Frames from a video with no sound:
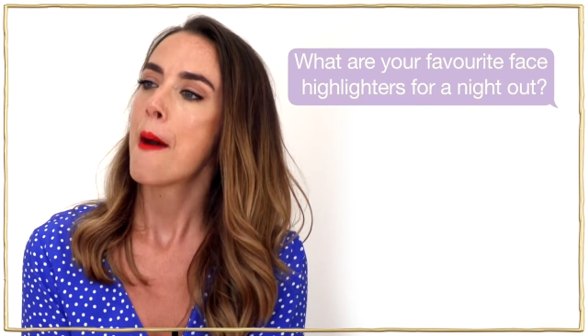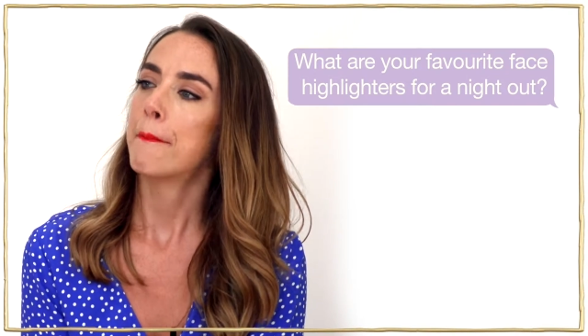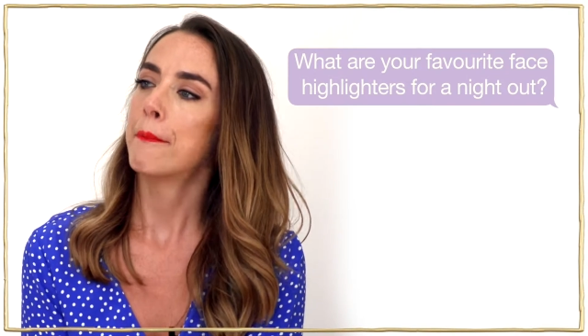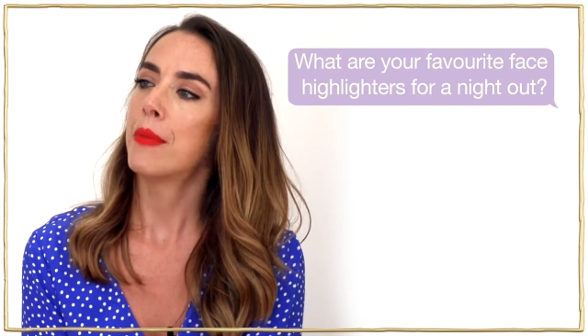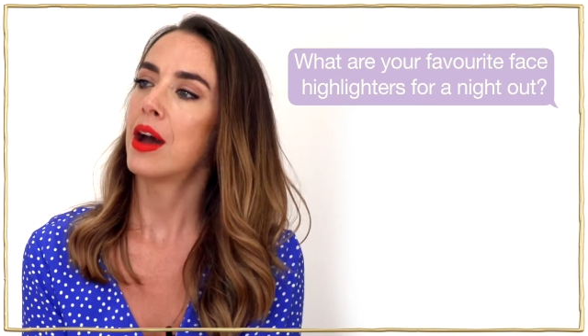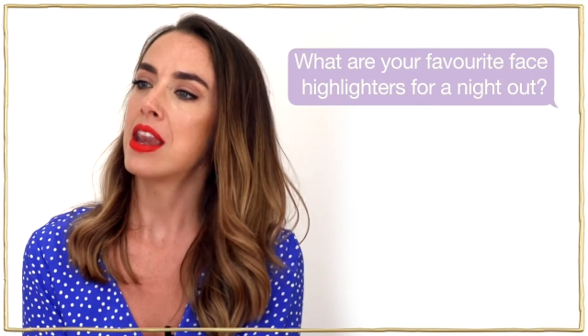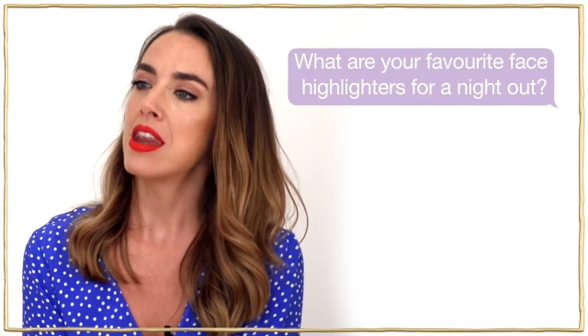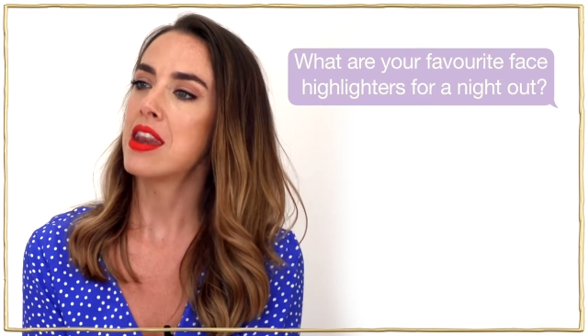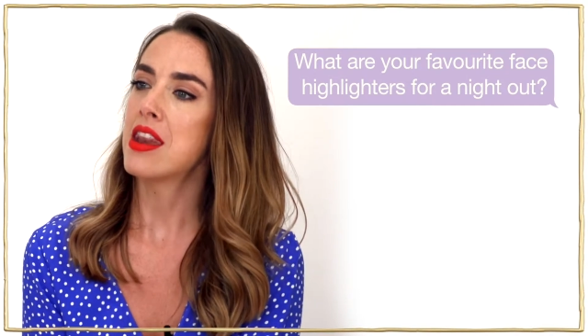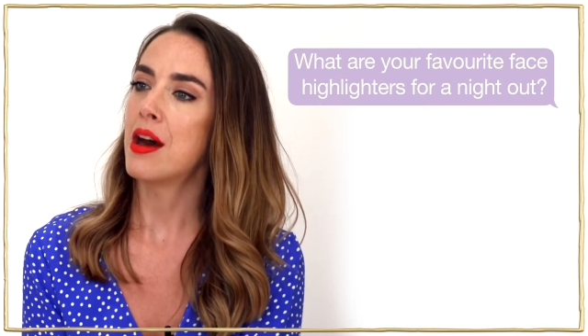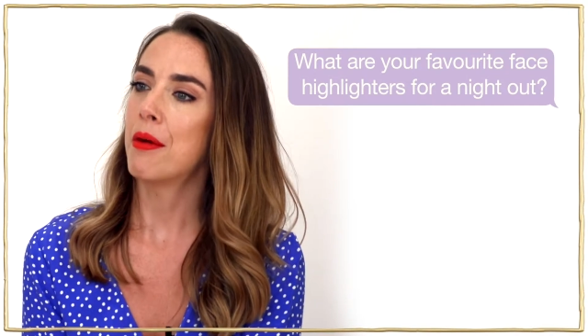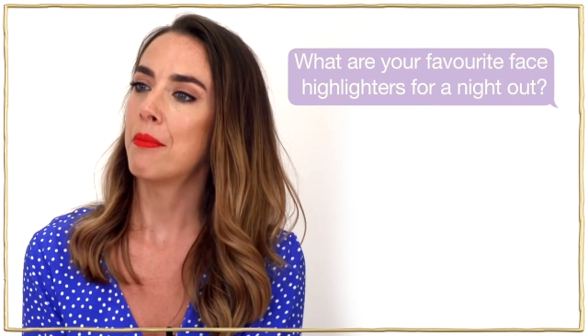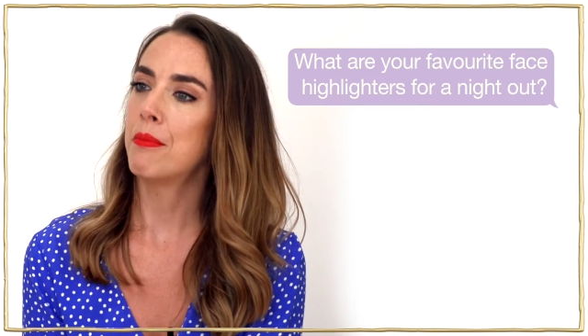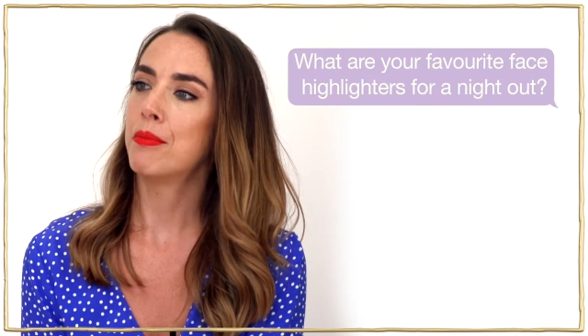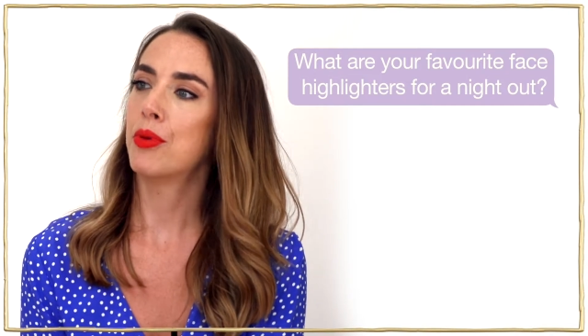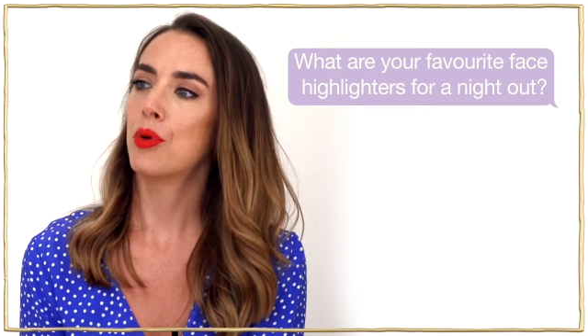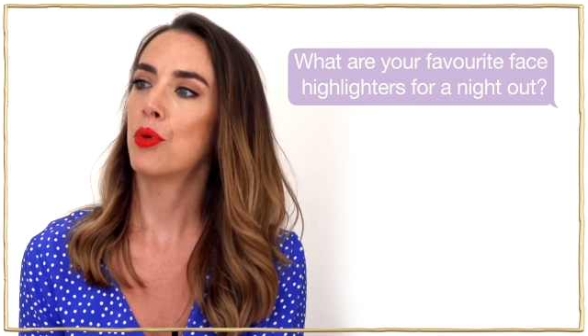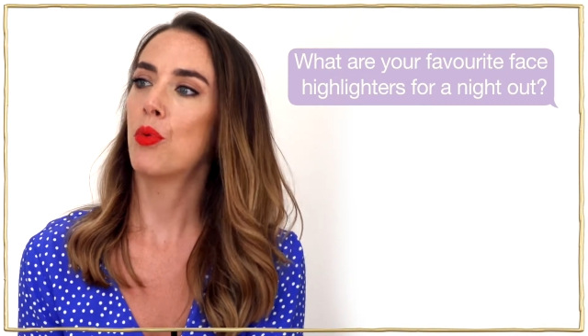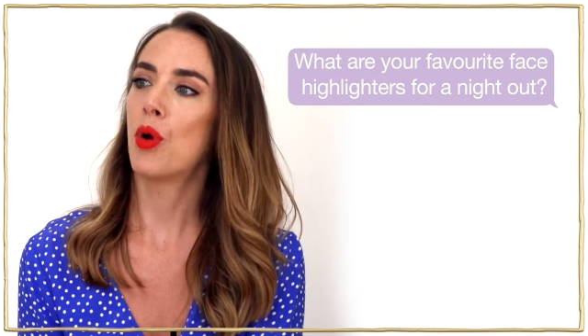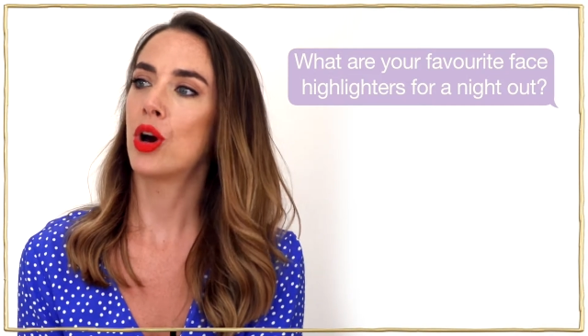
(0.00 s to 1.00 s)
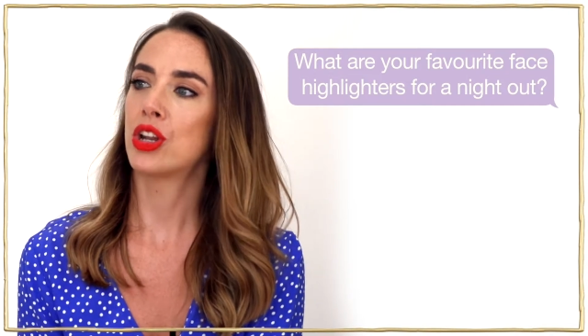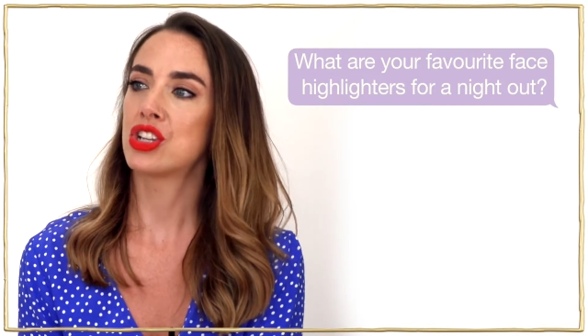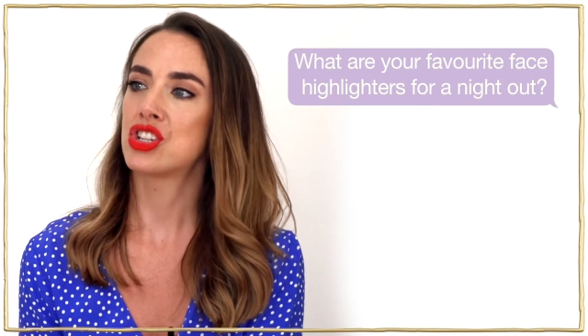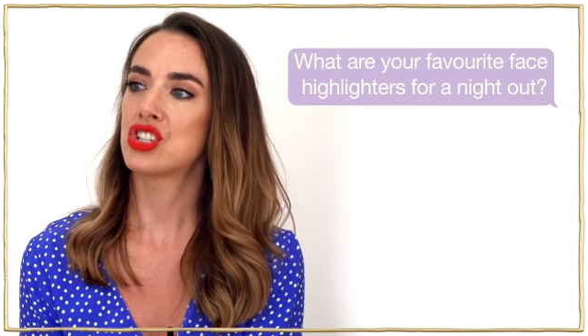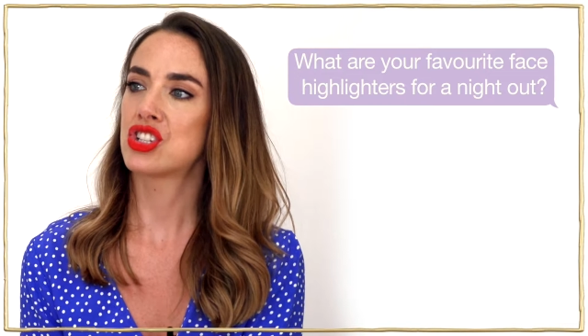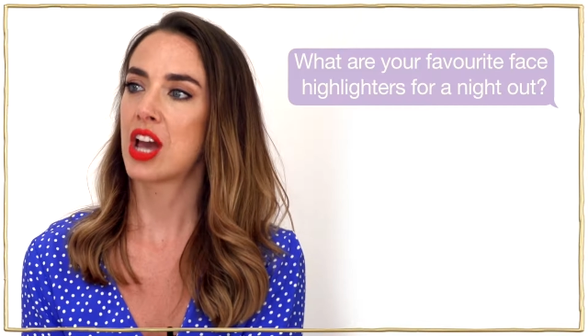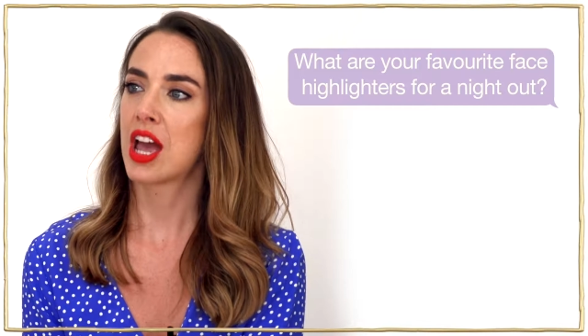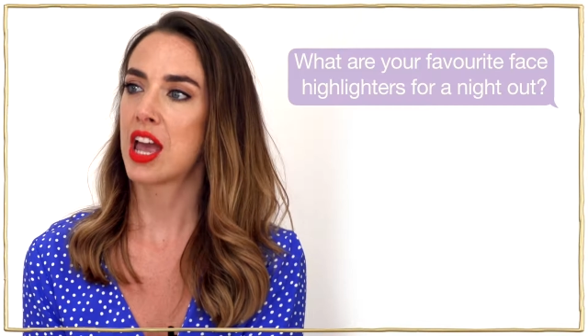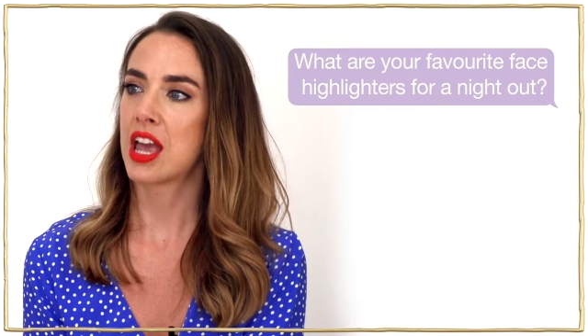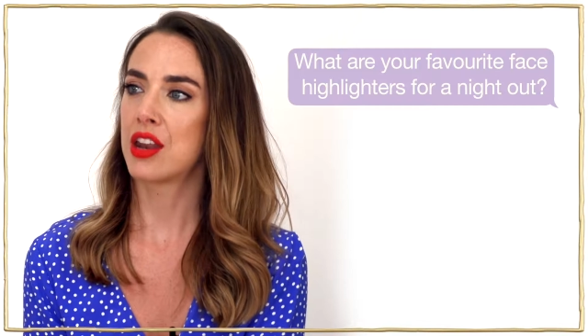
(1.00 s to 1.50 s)
My number one
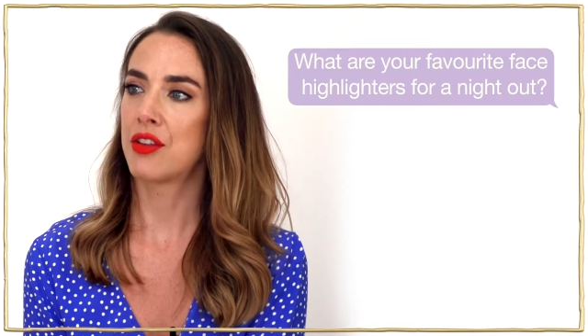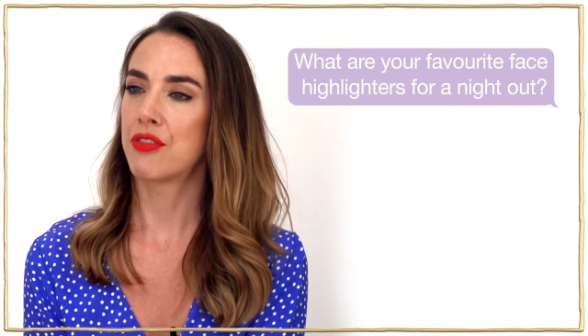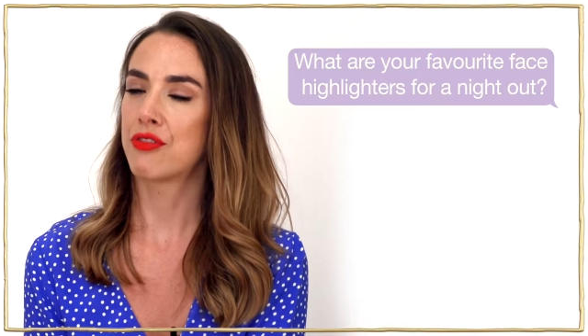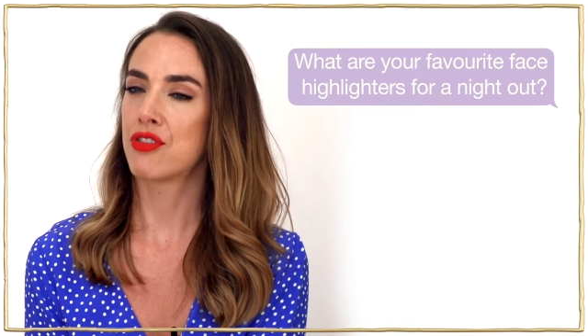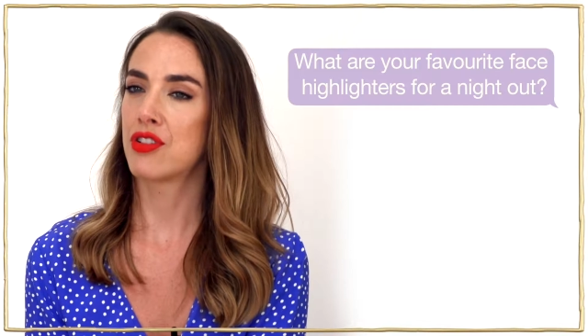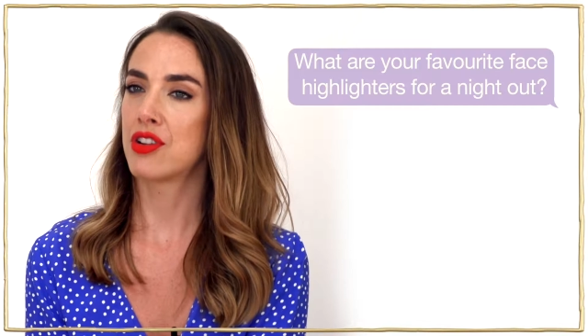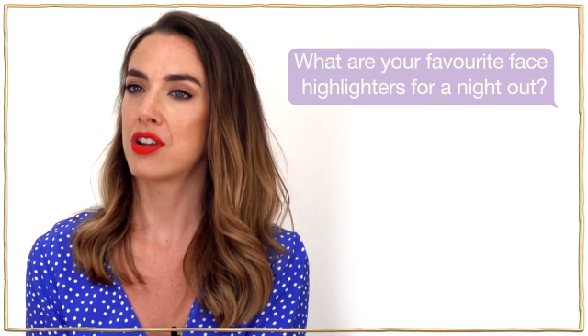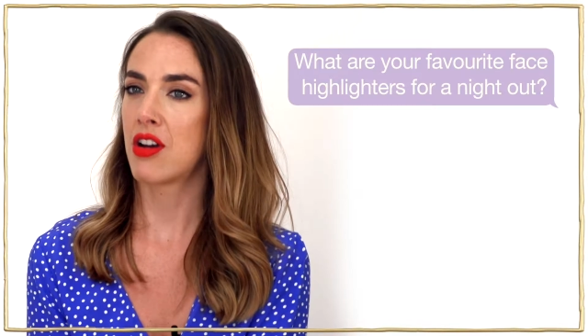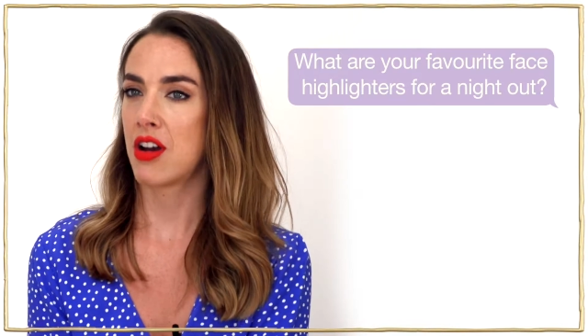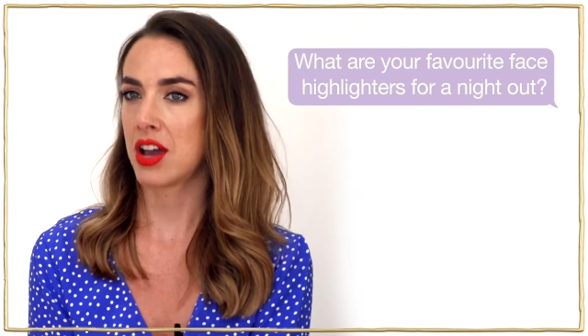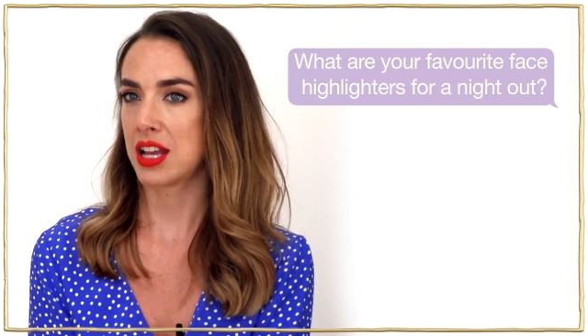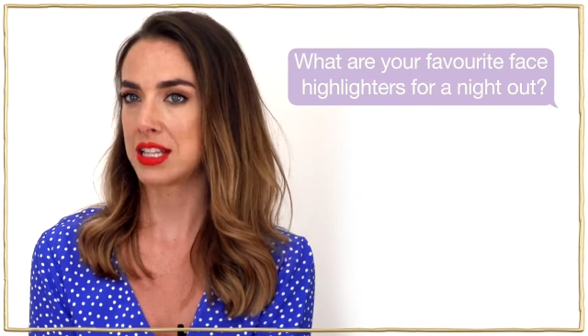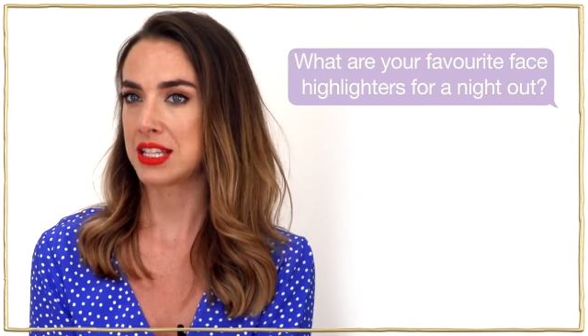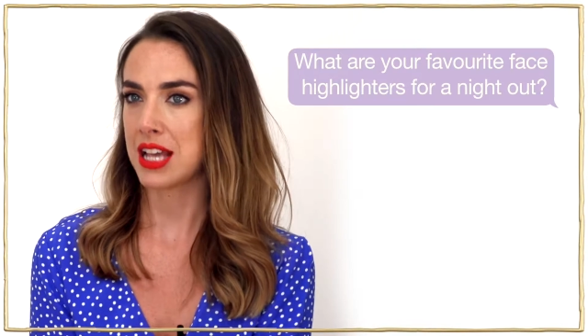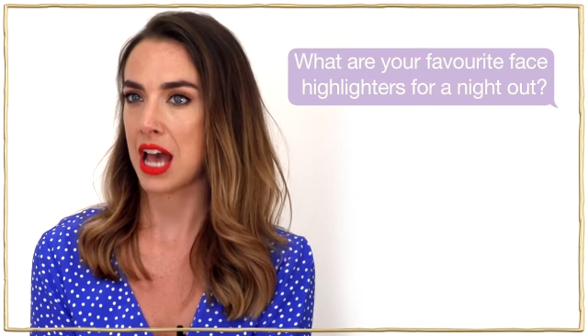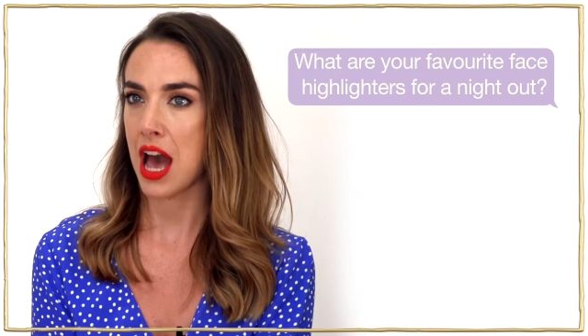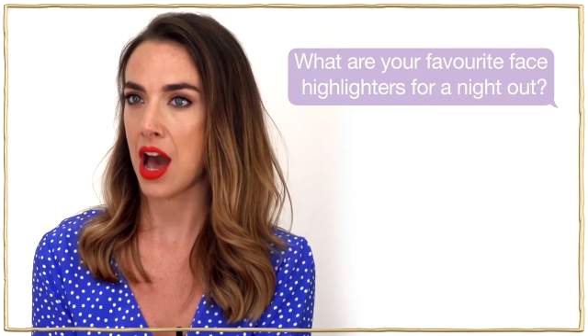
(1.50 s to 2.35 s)
shade for a night